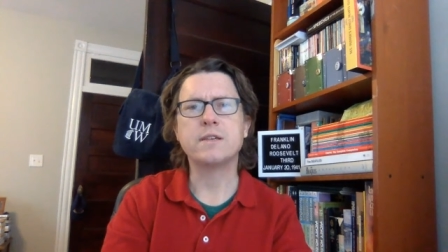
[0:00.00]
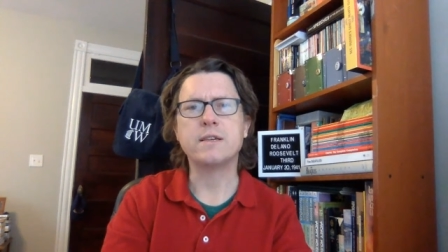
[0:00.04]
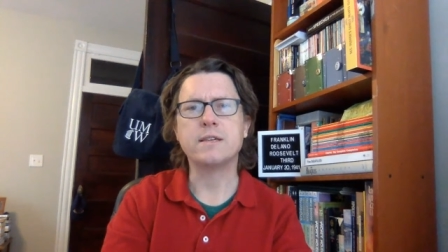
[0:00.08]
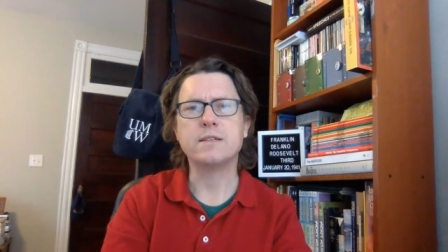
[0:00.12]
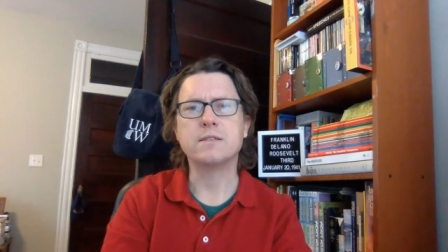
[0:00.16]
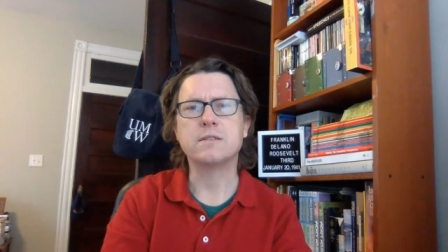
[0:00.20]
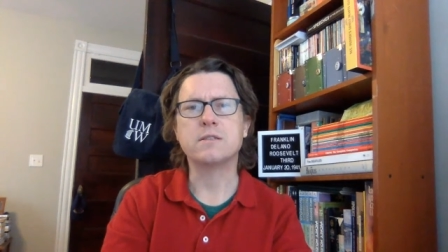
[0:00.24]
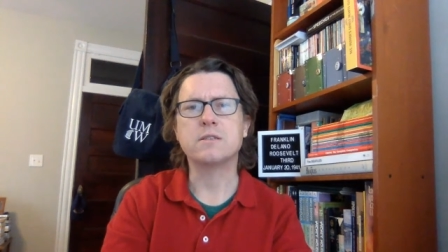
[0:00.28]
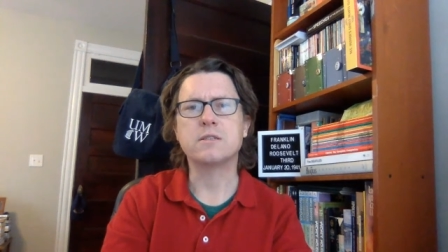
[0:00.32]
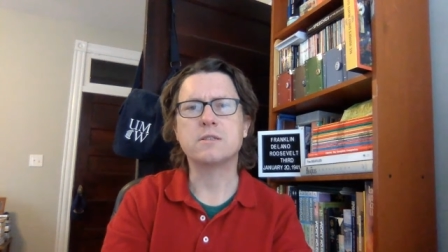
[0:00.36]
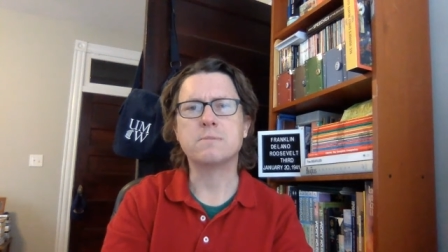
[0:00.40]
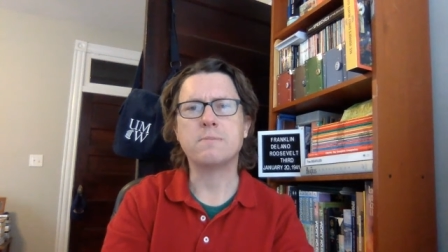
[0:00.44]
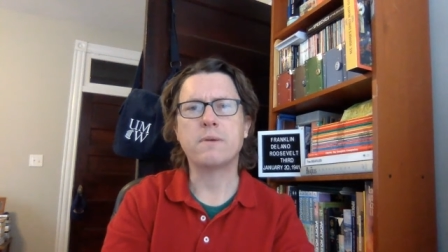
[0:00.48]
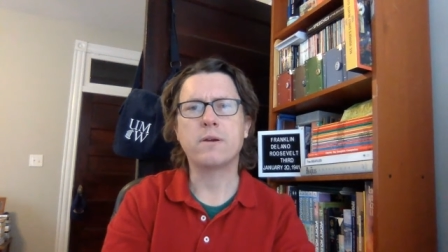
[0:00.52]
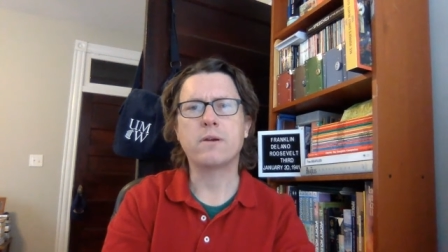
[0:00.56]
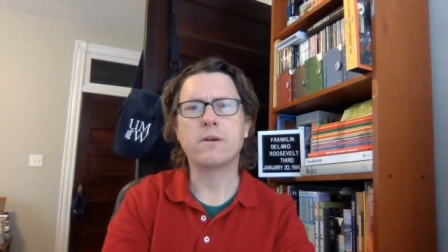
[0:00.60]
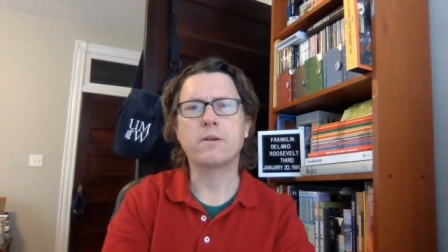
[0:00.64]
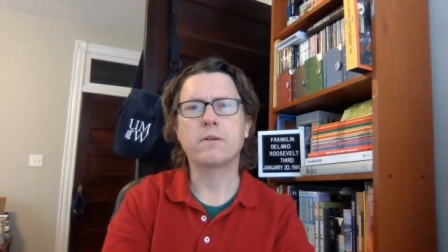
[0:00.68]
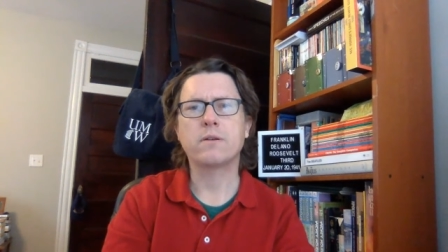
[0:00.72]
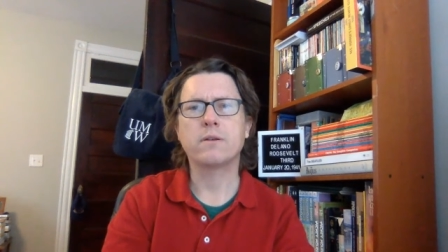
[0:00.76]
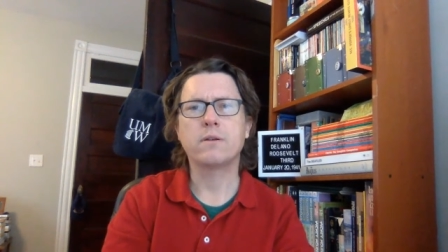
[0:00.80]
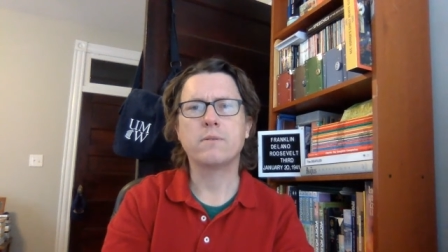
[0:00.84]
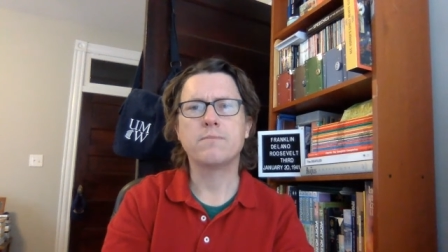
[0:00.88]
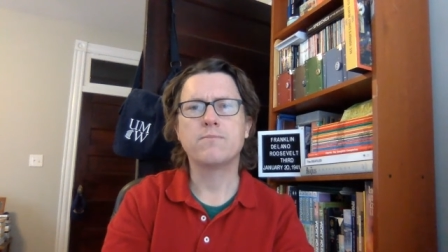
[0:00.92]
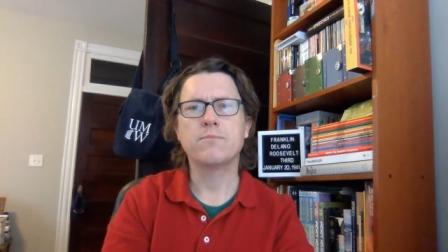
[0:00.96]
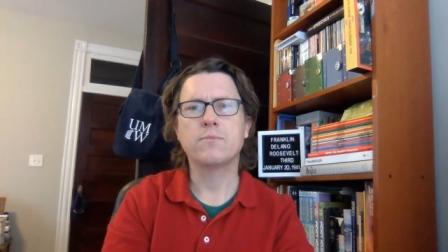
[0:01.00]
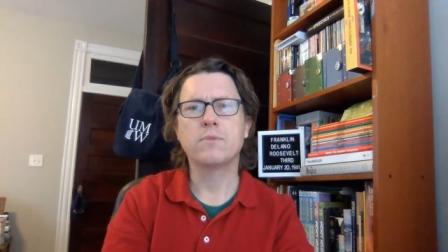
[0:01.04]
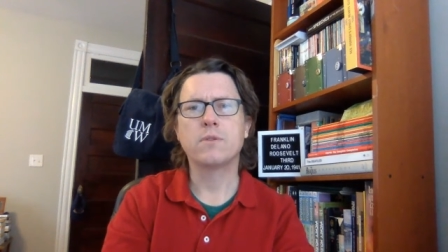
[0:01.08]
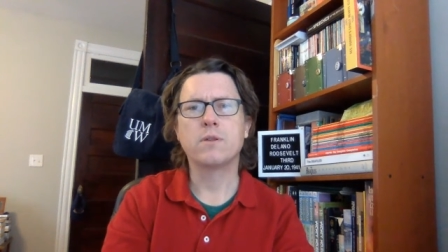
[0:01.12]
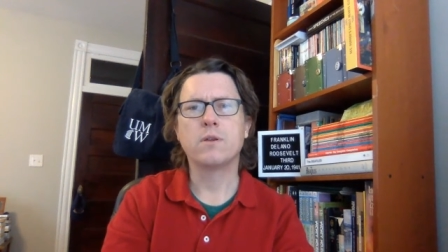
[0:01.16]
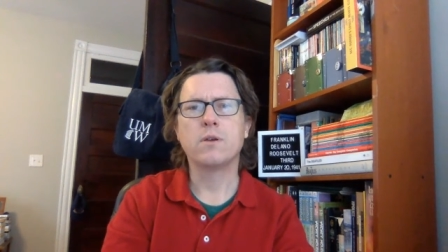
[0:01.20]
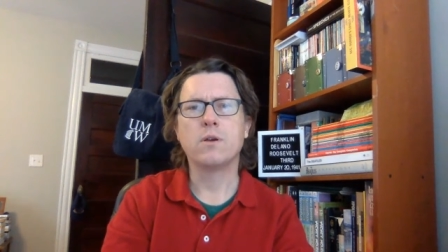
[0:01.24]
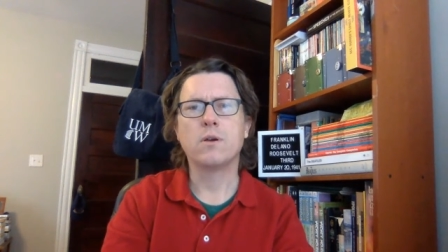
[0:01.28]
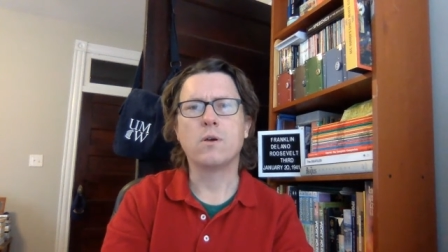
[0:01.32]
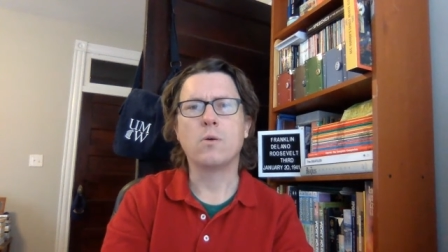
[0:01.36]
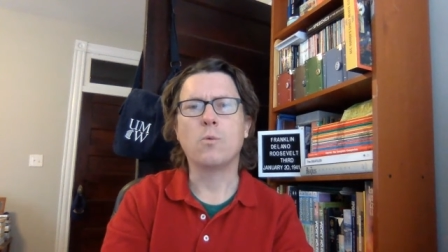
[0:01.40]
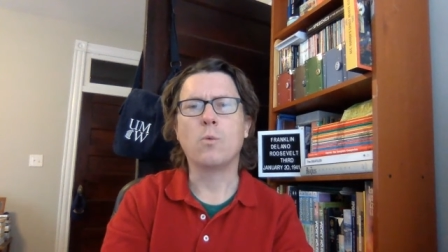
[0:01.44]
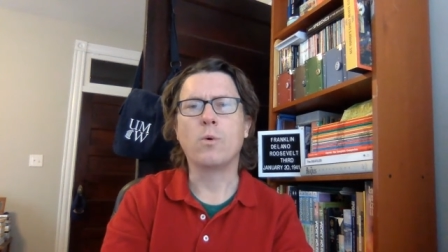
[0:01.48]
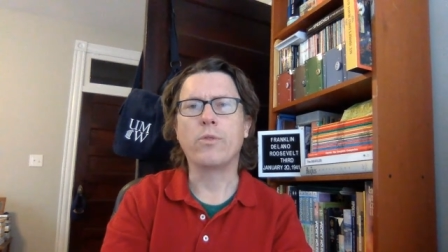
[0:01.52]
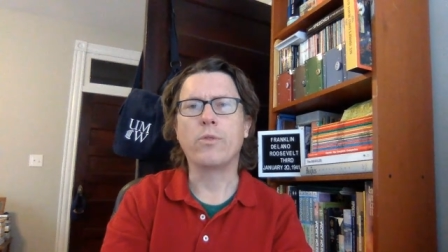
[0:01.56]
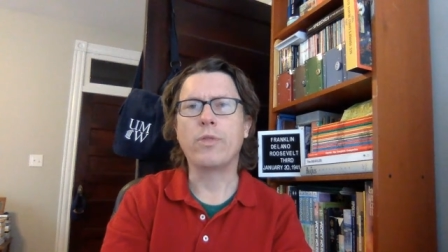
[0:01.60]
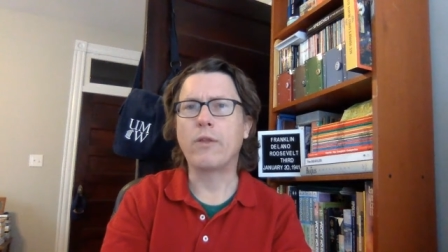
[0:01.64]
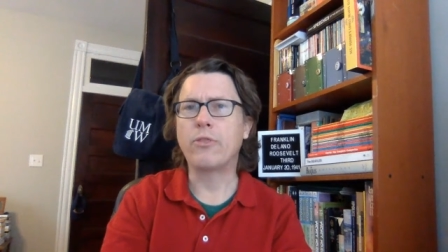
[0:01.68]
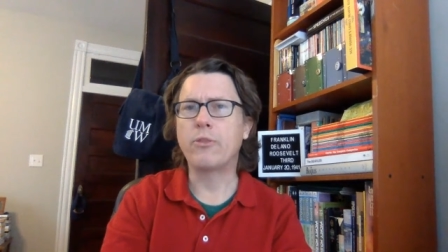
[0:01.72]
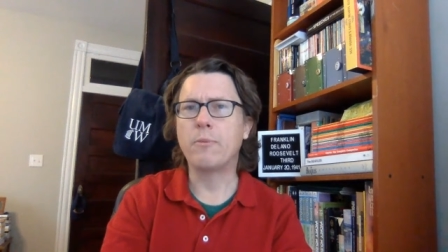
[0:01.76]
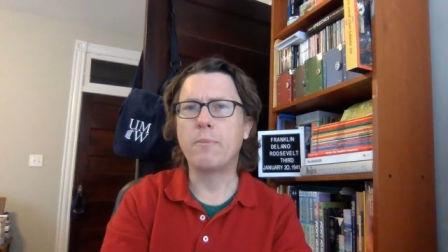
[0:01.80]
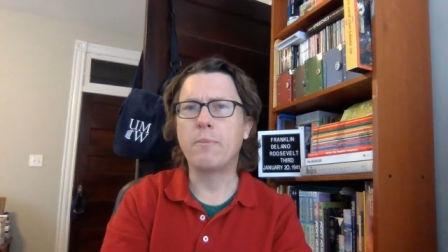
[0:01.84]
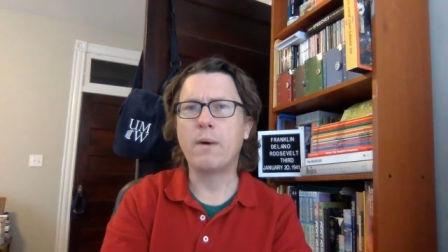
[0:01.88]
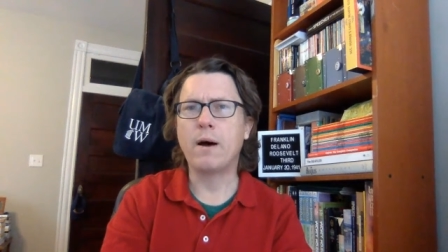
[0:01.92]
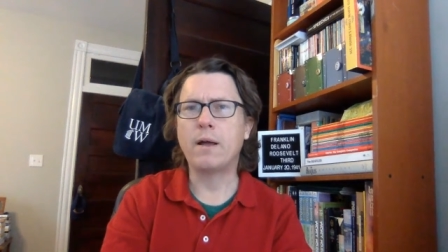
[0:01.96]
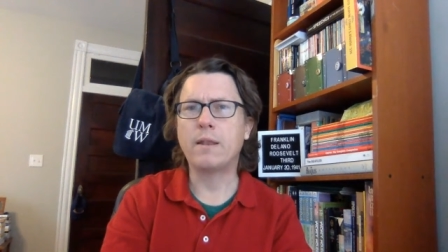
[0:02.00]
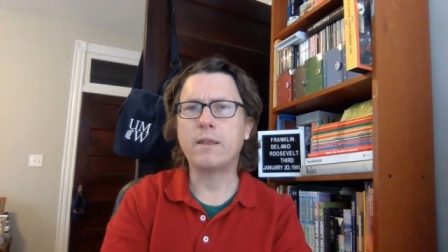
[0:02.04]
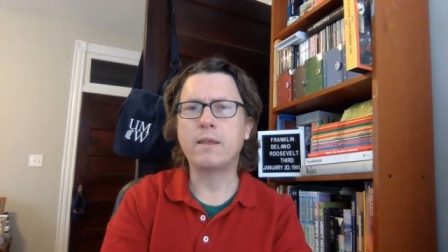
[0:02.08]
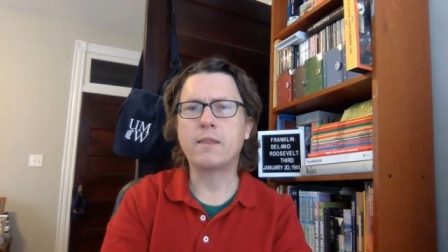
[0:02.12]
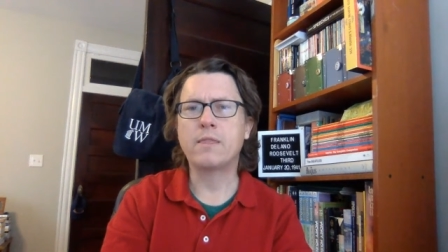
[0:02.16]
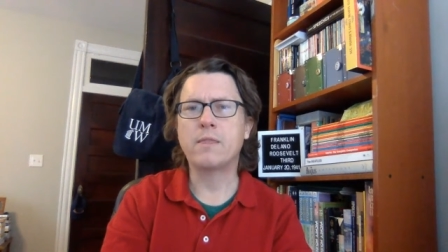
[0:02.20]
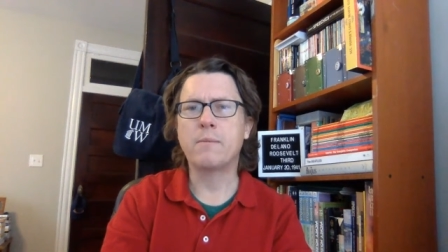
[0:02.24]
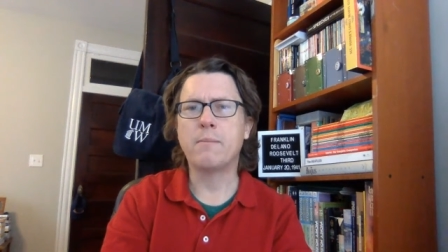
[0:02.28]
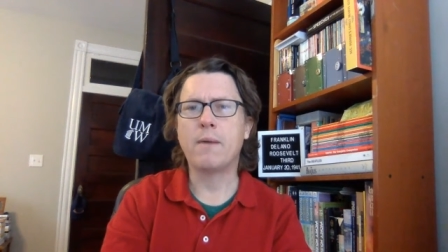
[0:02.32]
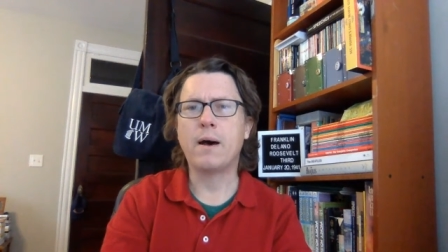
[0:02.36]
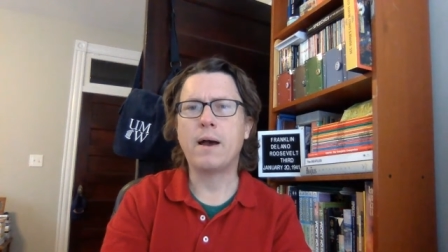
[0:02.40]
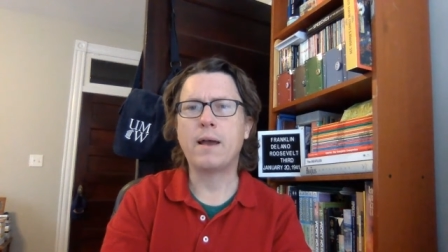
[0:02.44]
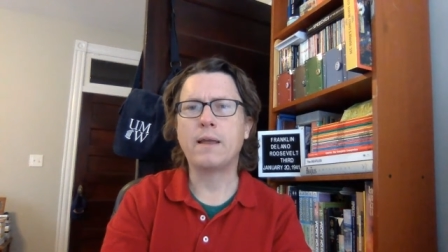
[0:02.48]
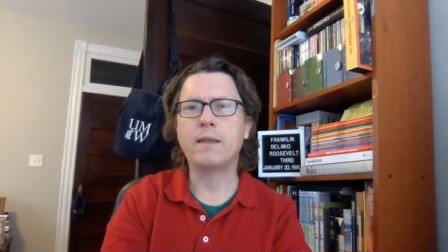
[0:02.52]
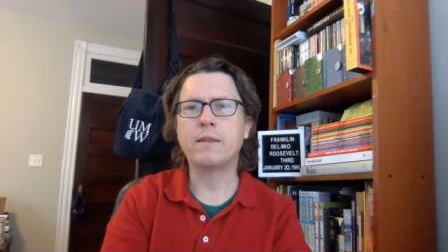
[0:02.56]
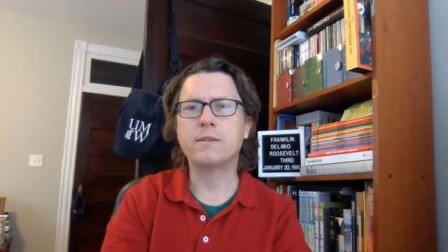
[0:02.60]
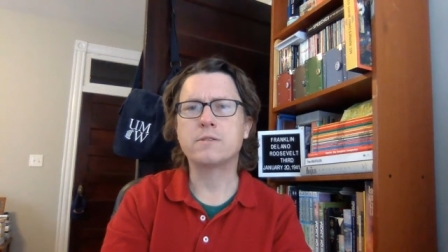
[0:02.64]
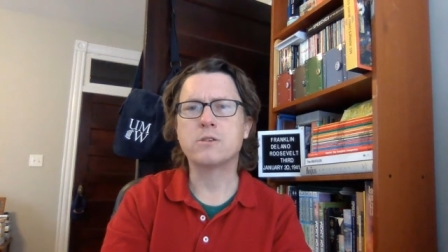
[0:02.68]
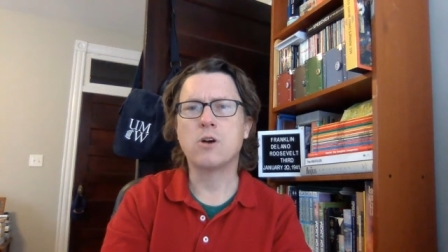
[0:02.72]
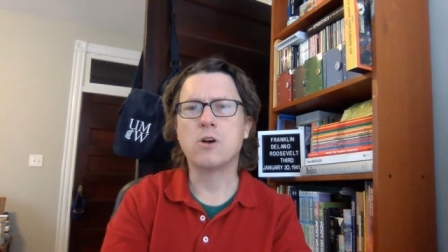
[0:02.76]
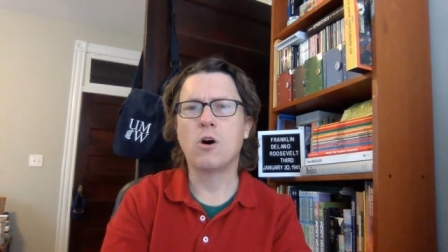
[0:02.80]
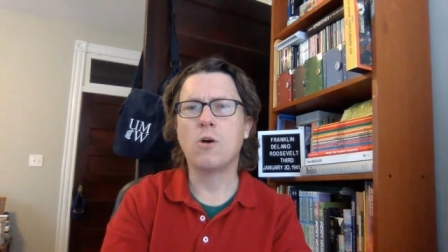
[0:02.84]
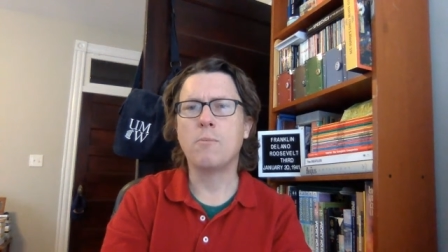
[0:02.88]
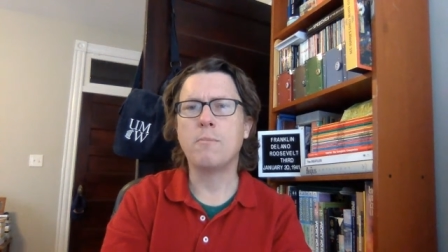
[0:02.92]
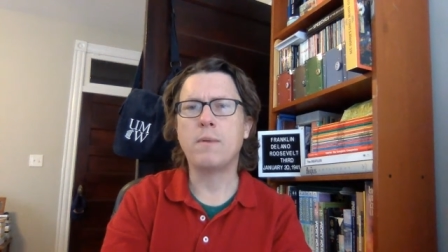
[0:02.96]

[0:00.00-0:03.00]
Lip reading: is the spirit. Without the body and the mind, as all